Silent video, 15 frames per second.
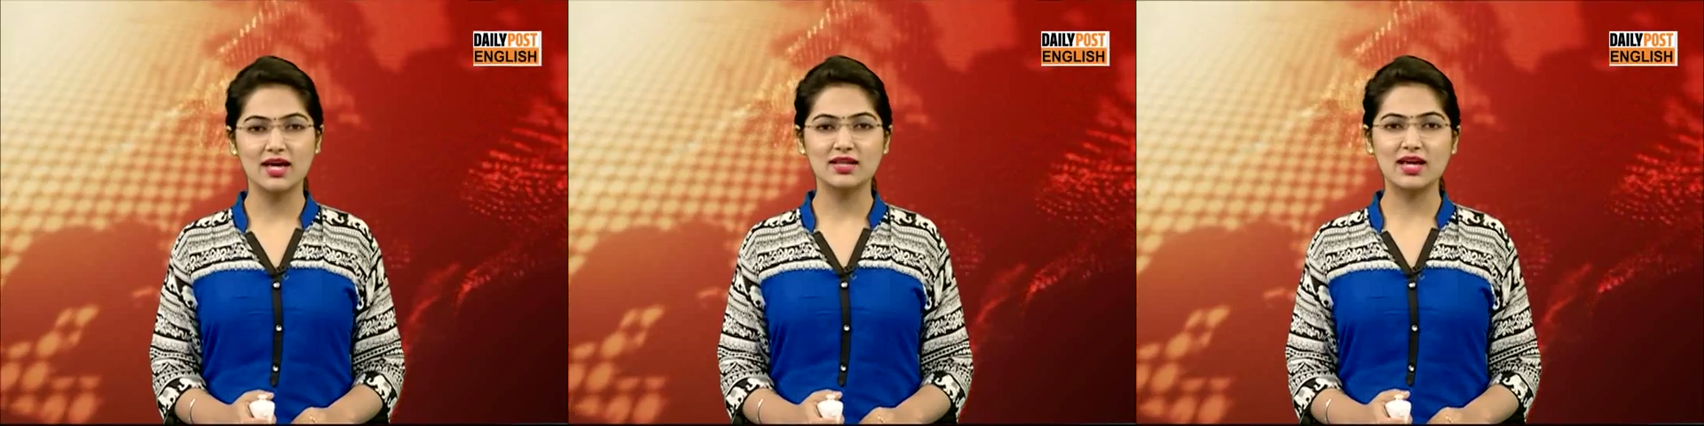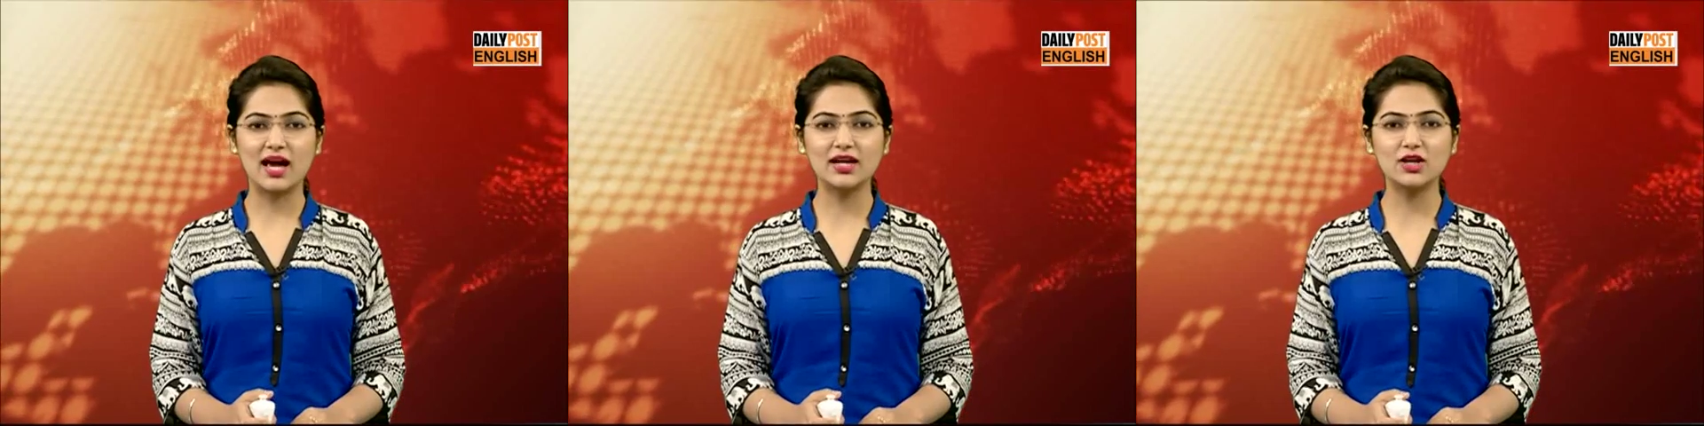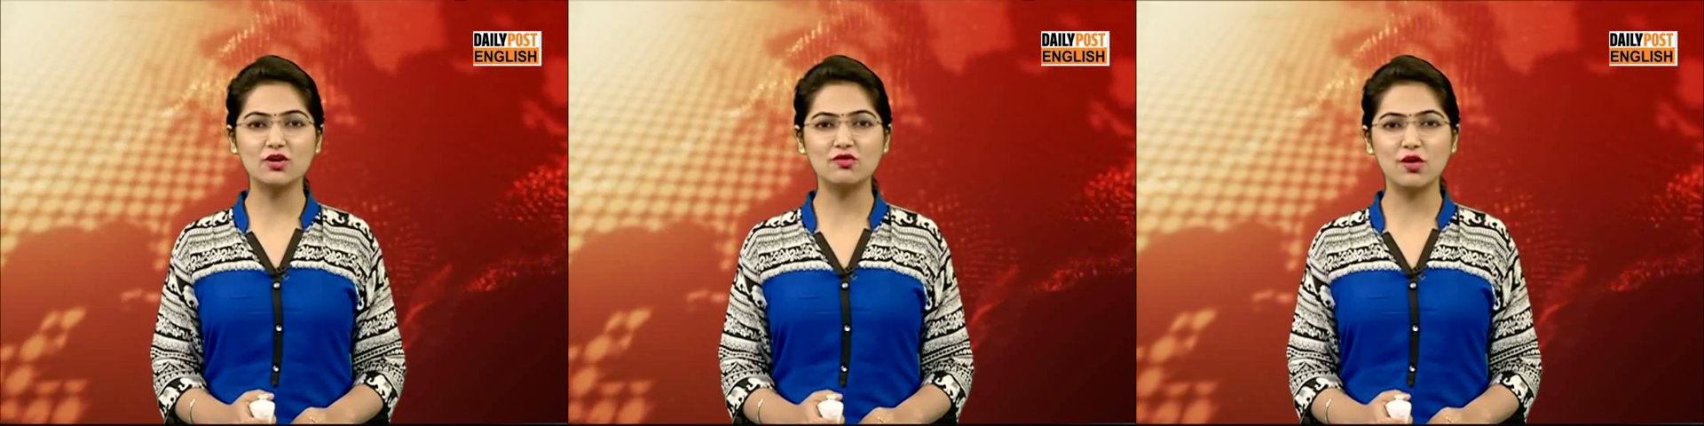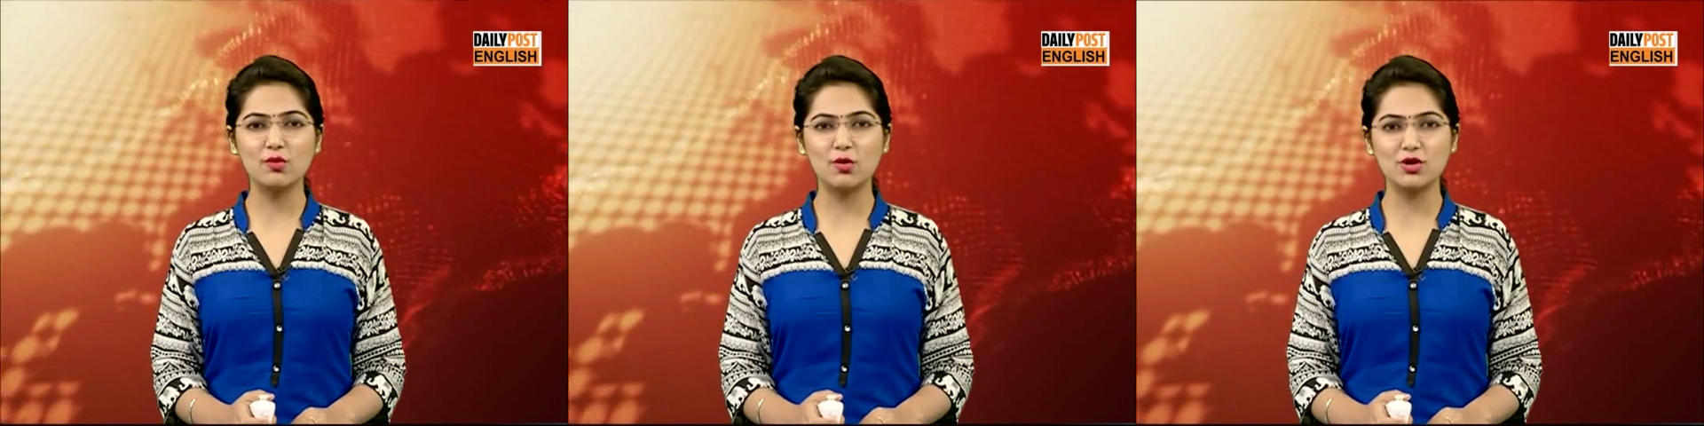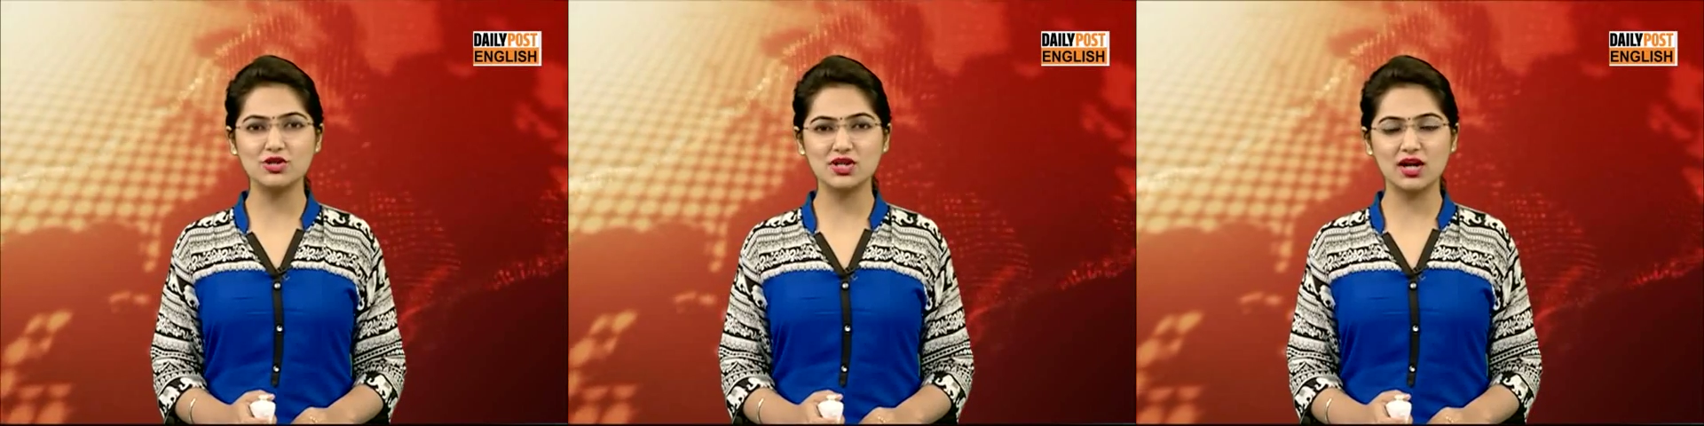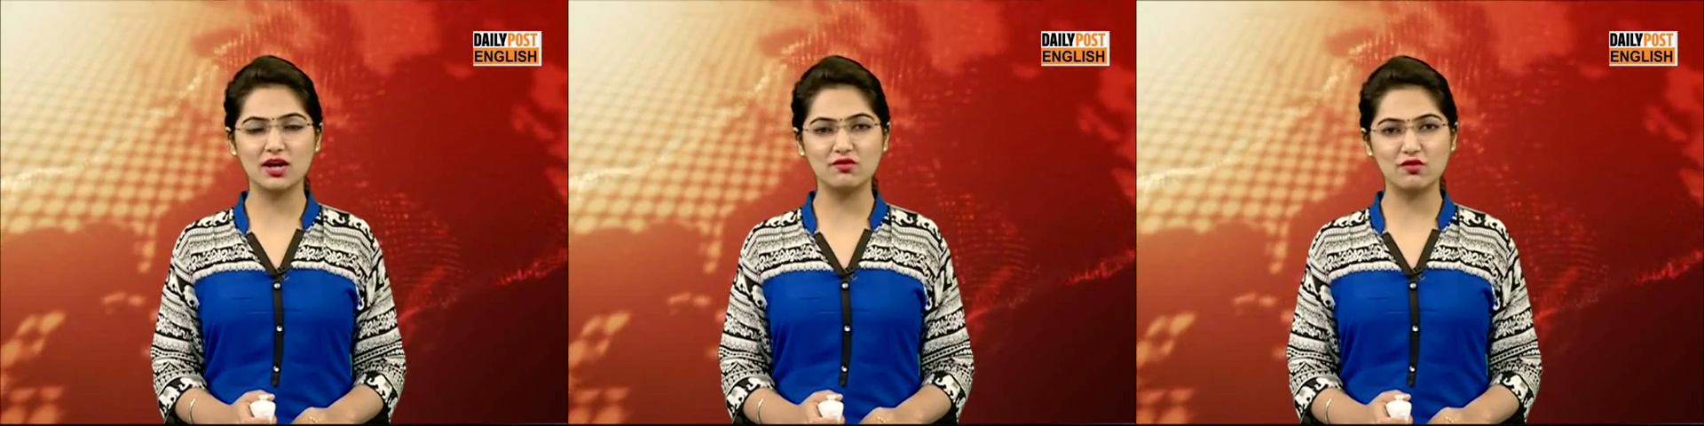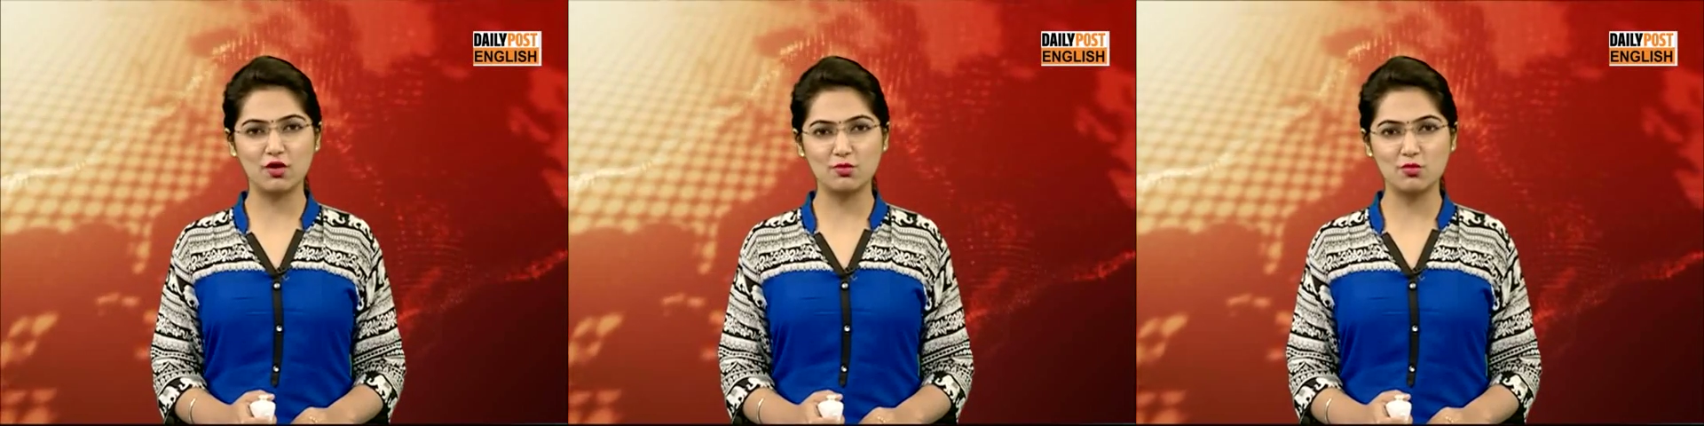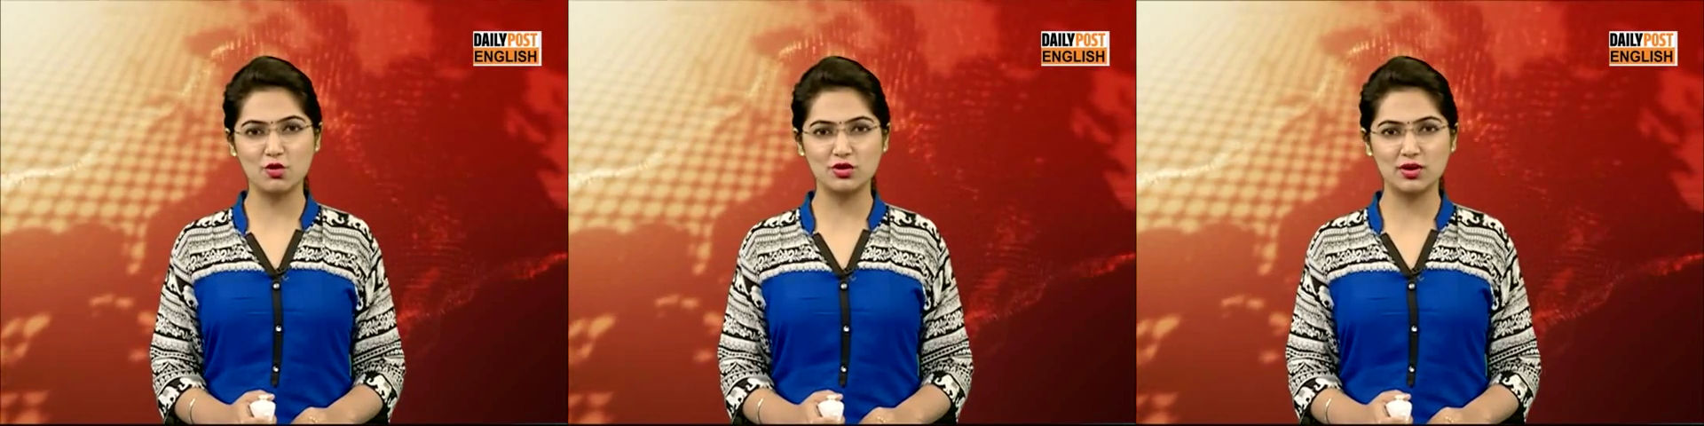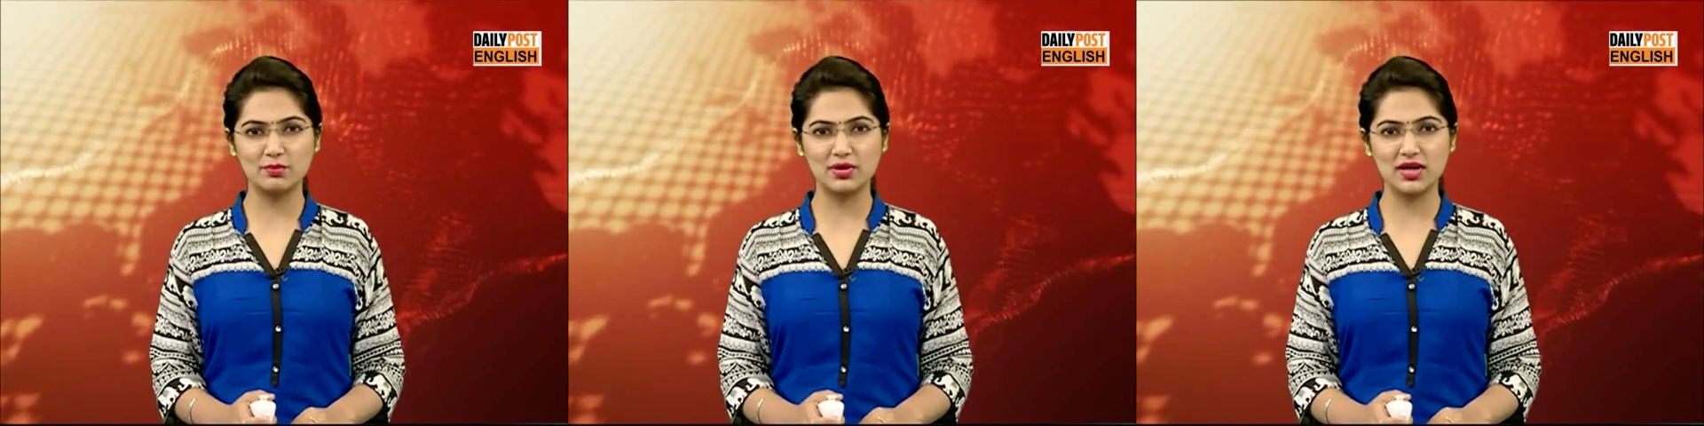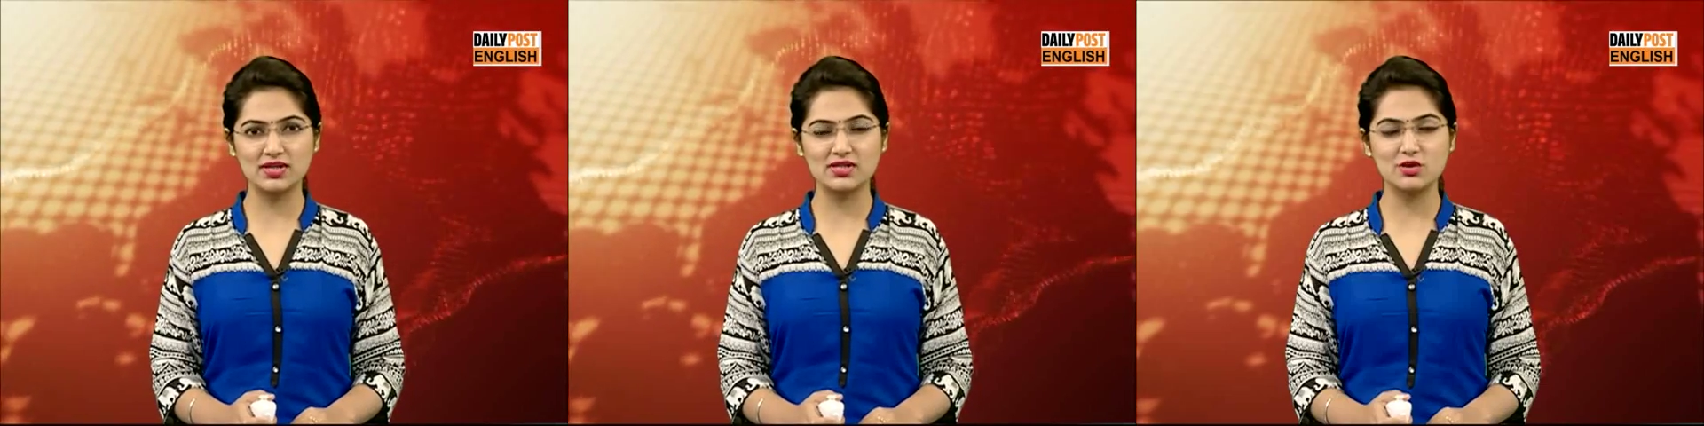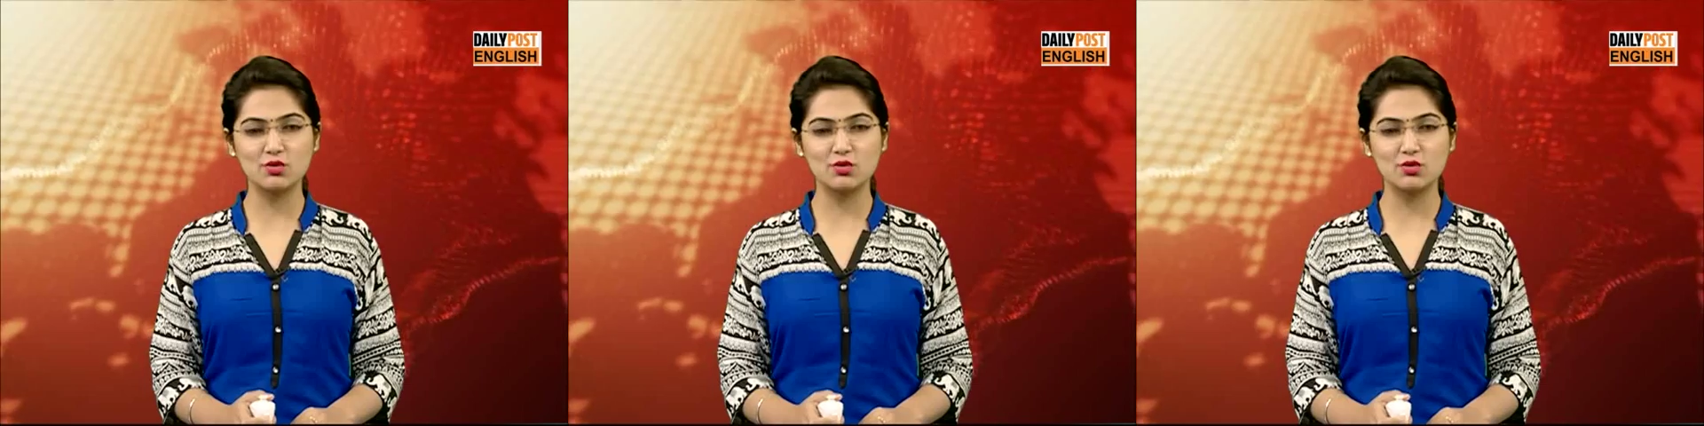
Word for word: Thank you for watching and for more updates,